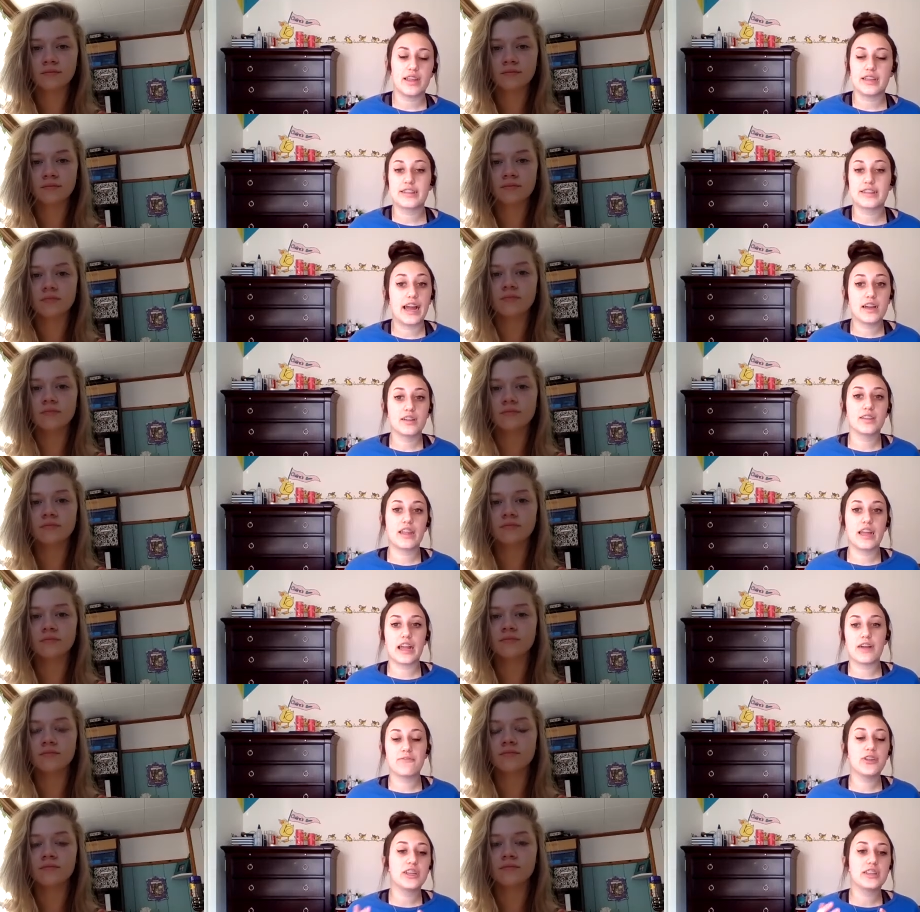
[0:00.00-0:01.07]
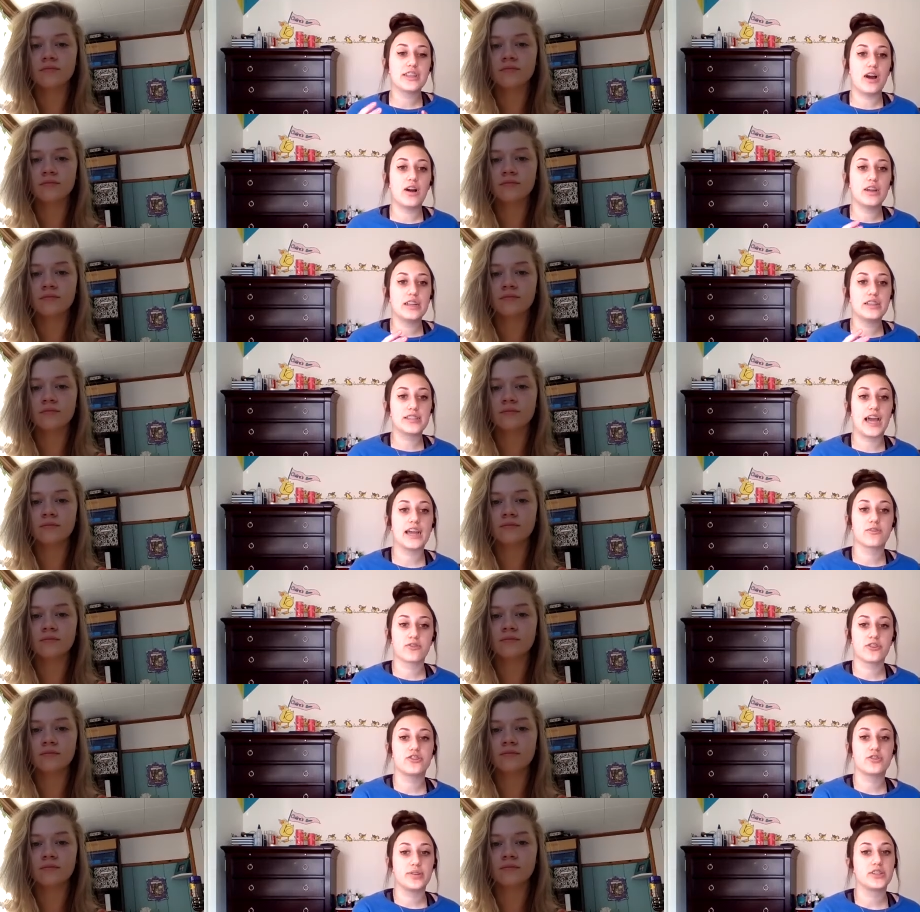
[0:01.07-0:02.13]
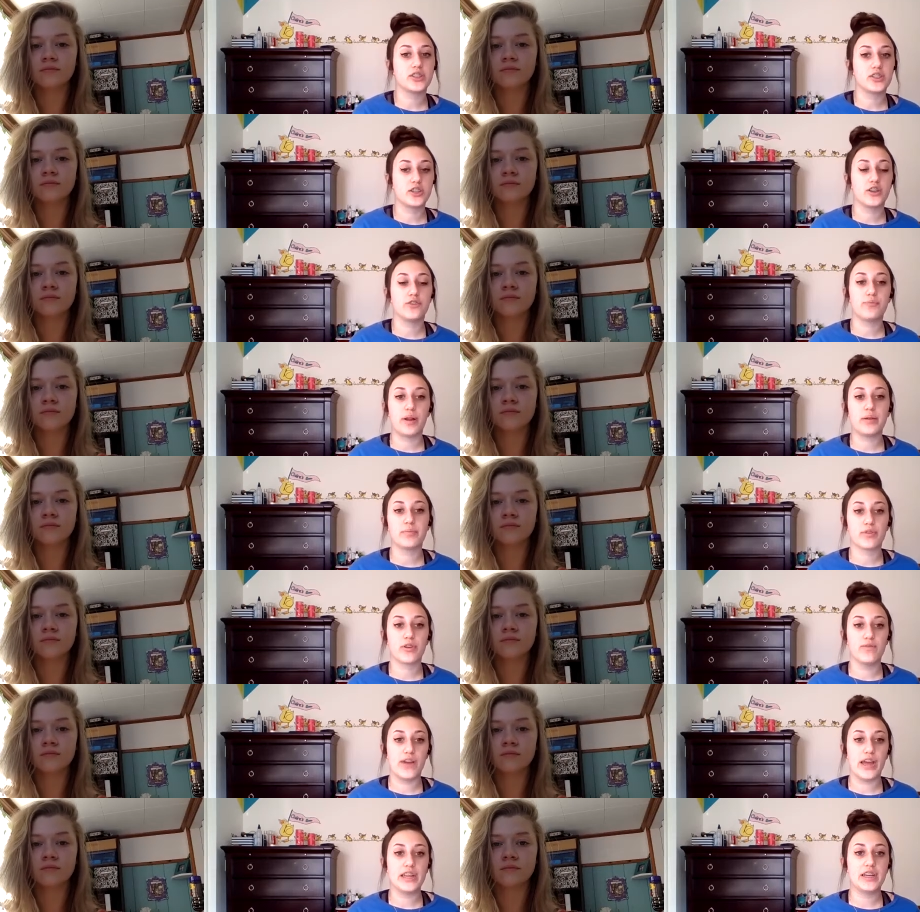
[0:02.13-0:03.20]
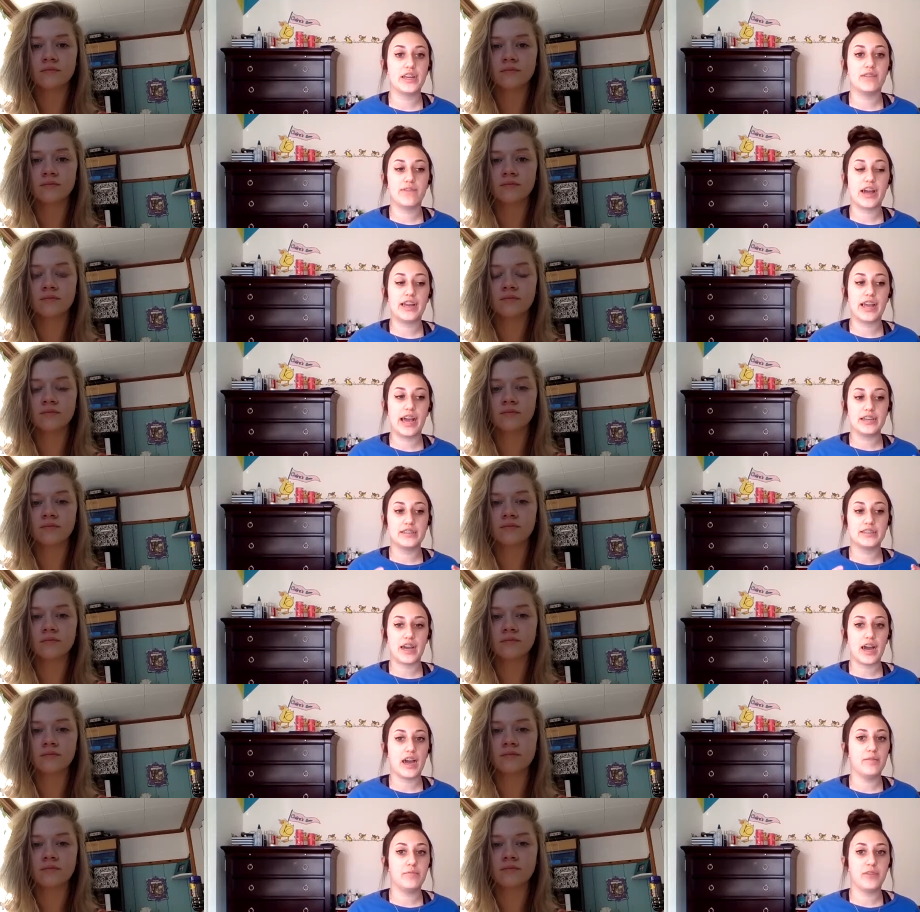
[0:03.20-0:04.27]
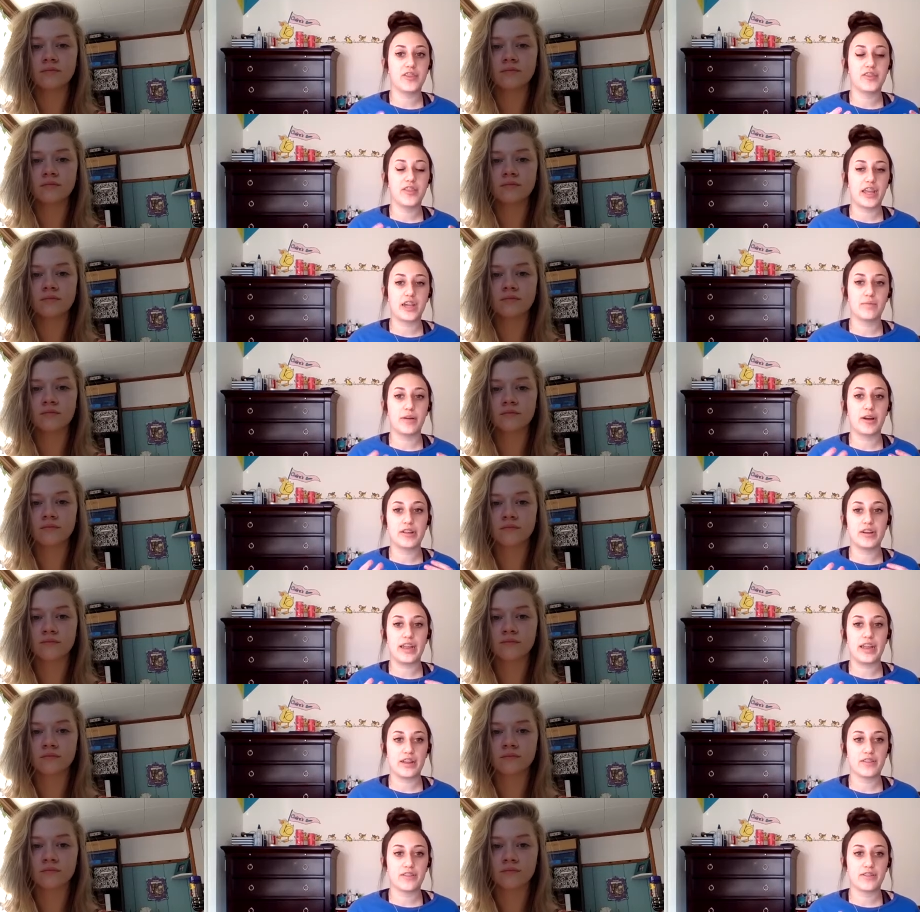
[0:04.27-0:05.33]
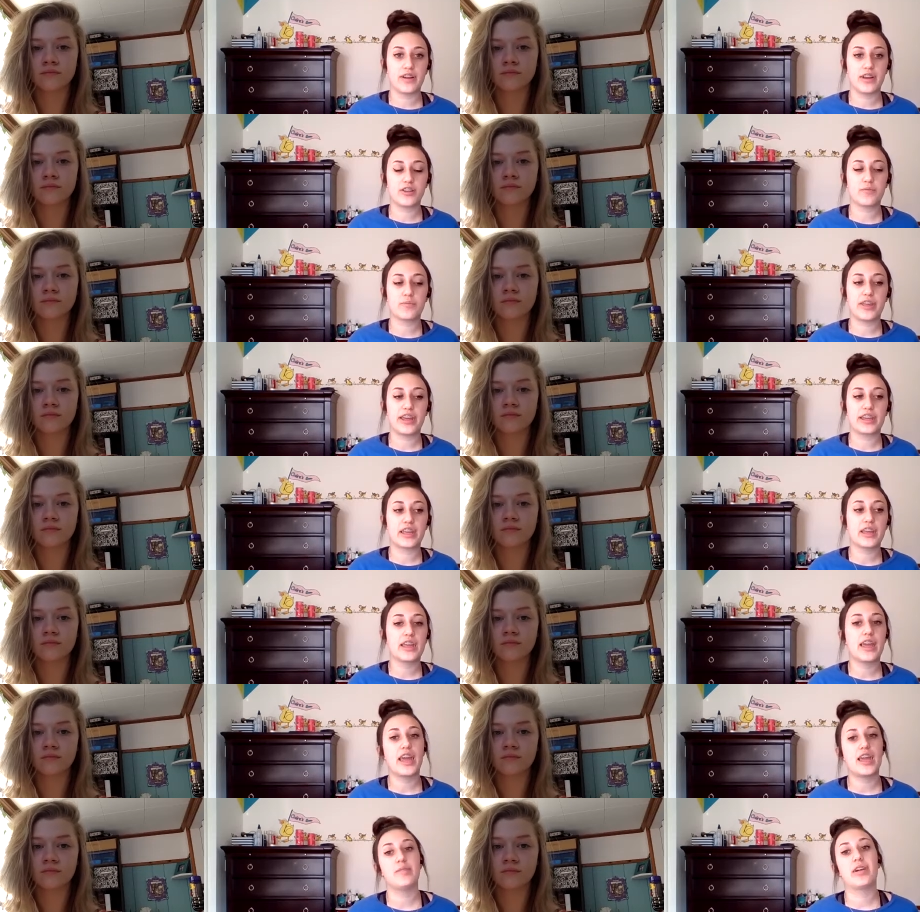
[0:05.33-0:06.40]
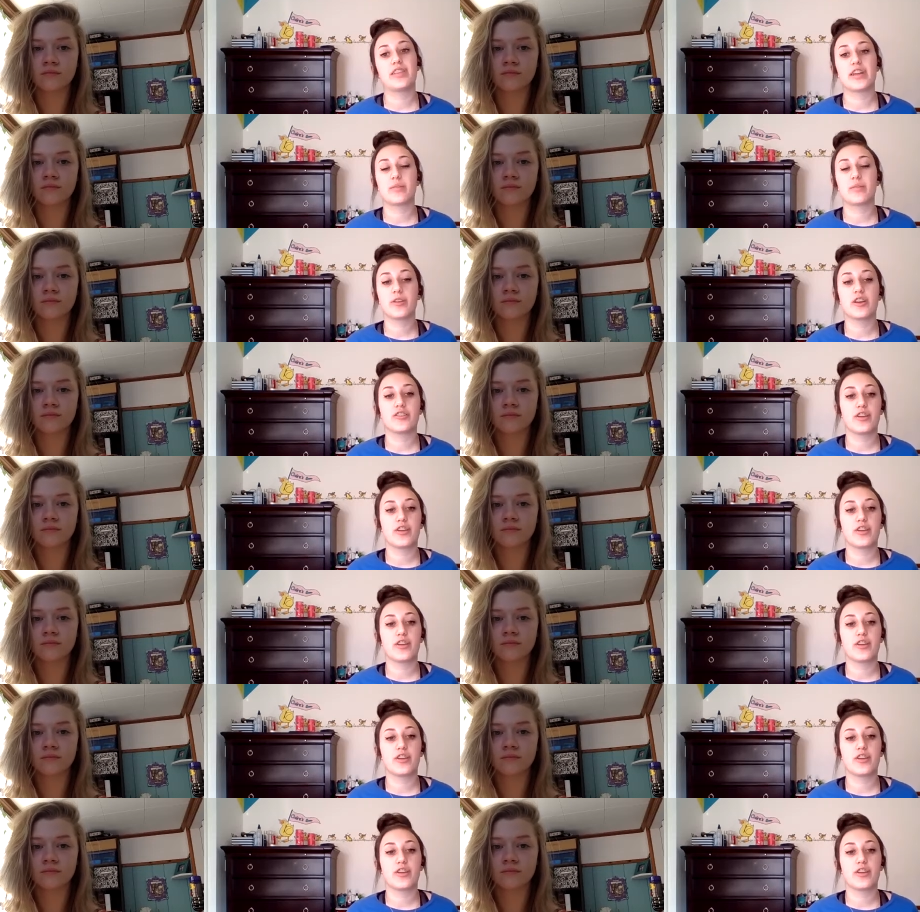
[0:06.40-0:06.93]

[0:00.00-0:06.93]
Speaker 1: like that like i feel like that entire situation could have been prevented if i'd had time to think about an answer and just be like hey man like i'm